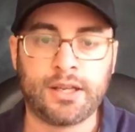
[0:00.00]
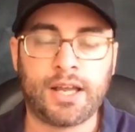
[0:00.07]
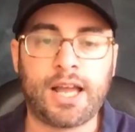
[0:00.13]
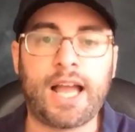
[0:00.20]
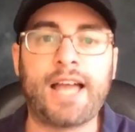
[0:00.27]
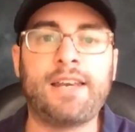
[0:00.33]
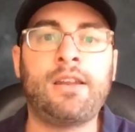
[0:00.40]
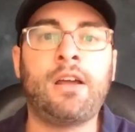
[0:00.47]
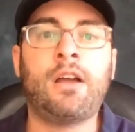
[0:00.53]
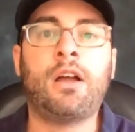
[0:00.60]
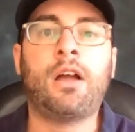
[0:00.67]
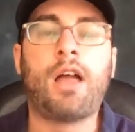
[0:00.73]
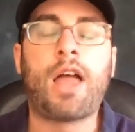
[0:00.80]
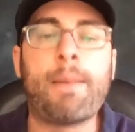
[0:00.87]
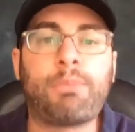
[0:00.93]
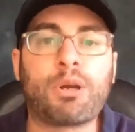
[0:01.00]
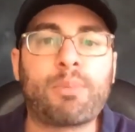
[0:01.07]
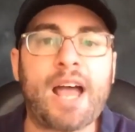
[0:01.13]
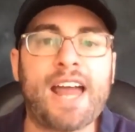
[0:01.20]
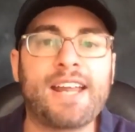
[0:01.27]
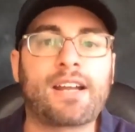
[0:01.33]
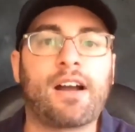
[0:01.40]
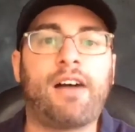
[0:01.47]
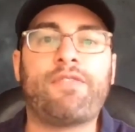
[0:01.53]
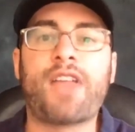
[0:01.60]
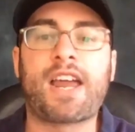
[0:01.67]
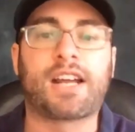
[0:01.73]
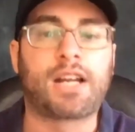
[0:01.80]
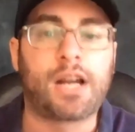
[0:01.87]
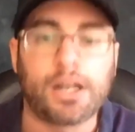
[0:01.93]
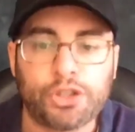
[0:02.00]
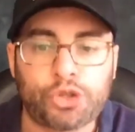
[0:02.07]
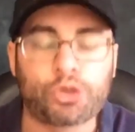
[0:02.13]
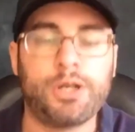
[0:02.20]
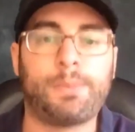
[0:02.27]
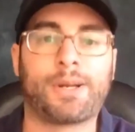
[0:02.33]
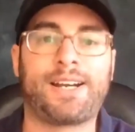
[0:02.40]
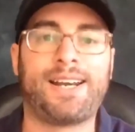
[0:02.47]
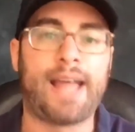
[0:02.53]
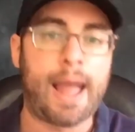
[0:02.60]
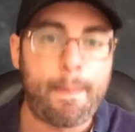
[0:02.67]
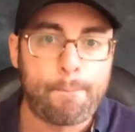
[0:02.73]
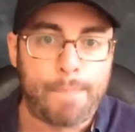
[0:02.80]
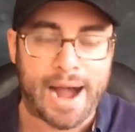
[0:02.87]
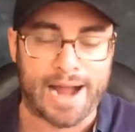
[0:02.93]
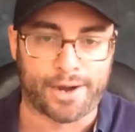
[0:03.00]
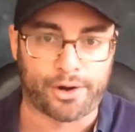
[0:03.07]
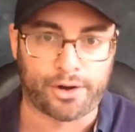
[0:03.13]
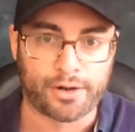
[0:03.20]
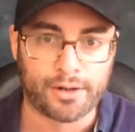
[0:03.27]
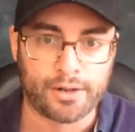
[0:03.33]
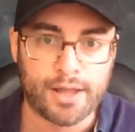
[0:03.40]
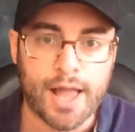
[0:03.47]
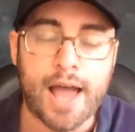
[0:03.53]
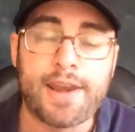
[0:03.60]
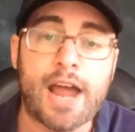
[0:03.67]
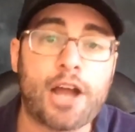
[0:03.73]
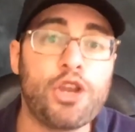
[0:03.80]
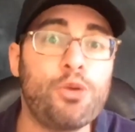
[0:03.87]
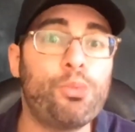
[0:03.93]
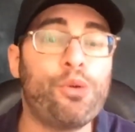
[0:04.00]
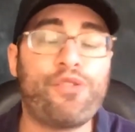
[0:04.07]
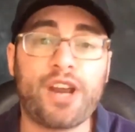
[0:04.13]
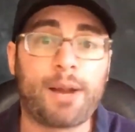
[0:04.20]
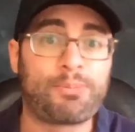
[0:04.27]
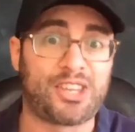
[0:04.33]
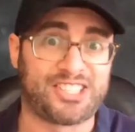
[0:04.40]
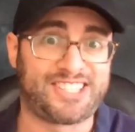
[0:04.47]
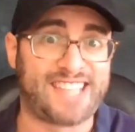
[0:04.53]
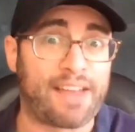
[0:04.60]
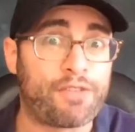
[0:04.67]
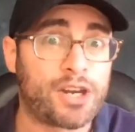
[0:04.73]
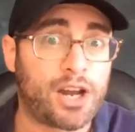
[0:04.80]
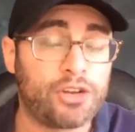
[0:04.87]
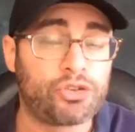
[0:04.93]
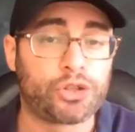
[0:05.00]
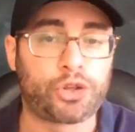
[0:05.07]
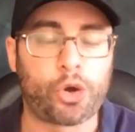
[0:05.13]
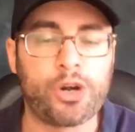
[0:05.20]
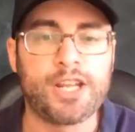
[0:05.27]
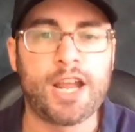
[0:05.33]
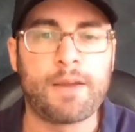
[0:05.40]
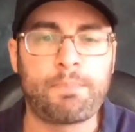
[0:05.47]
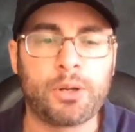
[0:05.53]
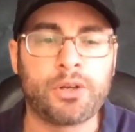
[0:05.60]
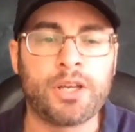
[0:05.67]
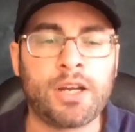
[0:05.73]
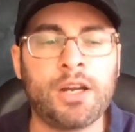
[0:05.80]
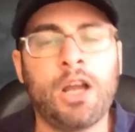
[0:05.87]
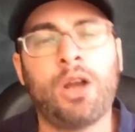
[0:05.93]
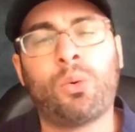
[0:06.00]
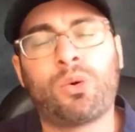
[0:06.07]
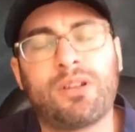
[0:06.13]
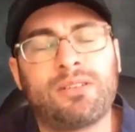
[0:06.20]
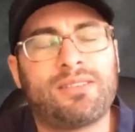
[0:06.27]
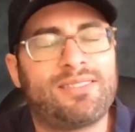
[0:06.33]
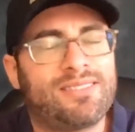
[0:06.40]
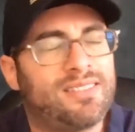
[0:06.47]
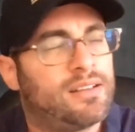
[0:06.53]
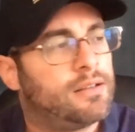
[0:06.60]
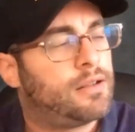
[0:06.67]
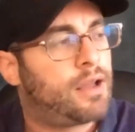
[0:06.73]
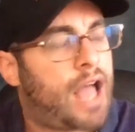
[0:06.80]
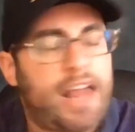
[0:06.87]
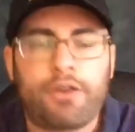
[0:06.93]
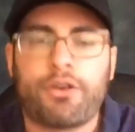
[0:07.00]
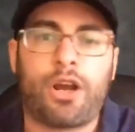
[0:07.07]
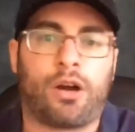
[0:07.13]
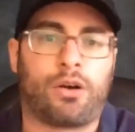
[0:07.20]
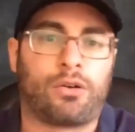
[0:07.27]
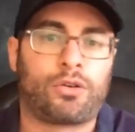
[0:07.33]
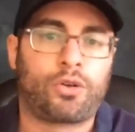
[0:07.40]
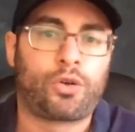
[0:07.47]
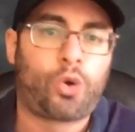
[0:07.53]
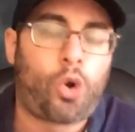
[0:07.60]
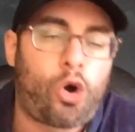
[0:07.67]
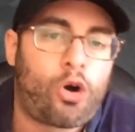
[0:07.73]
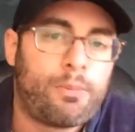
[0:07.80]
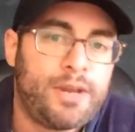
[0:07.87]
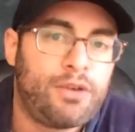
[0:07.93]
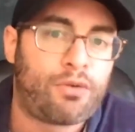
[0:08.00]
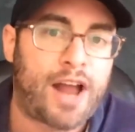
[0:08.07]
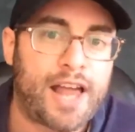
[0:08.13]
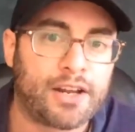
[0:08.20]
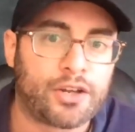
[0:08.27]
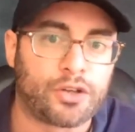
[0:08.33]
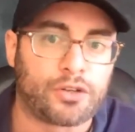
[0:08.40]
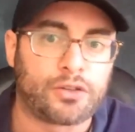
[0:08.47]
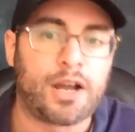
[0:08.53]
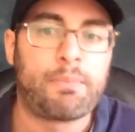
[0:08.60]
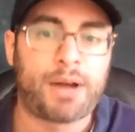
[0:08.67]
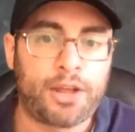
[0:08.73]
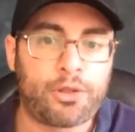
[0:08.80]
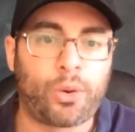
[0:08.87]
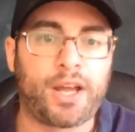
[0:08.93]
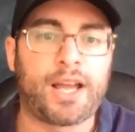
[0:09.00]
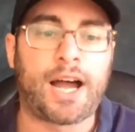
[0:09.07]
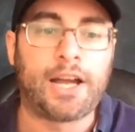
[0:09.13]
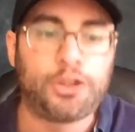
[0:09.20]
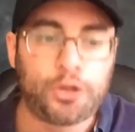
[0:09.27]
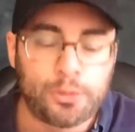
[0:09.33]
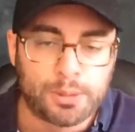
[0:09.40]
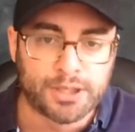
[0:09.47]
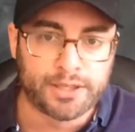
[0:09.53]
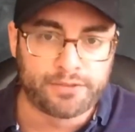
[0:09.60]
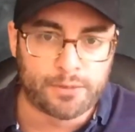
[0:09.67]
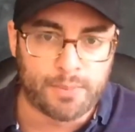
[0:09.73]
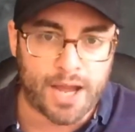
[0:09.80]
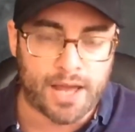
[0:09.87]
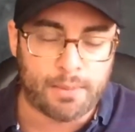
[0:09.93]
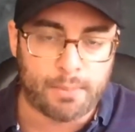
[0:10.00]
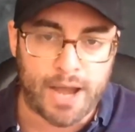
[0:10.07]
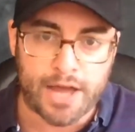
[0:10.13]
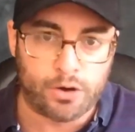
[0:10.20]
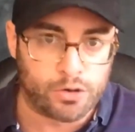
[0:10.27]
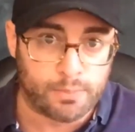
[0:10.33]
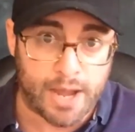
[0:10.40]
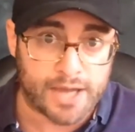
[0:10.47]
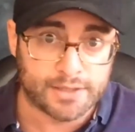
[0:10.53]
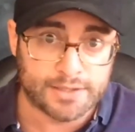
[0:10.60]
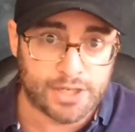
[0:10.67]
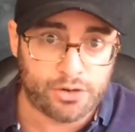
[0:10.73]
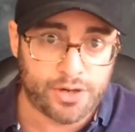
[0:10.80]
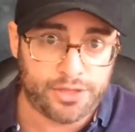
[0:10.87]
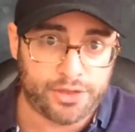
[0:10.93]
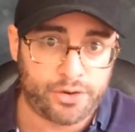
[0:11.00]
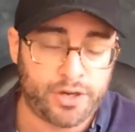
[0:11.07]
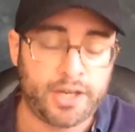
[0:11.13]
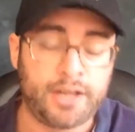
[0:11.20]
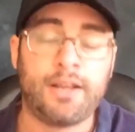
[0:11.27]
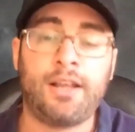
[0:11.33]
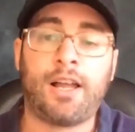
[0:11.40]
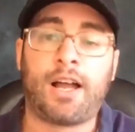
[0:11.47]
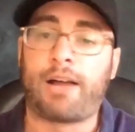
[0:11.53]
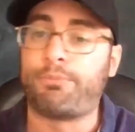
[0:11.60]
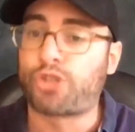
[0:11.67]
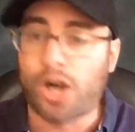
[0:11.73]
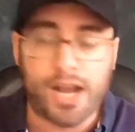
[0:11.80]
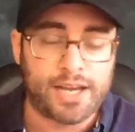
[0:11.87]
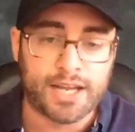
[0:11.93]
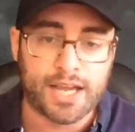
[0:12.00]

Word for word: and emblematic of not a country but an empire. And now you move it up to seven hundred thirty-eight billion dollars? Well, I don't know. Call me radical. And by the way, I do believe in mo modern monetary theory. I'm trying to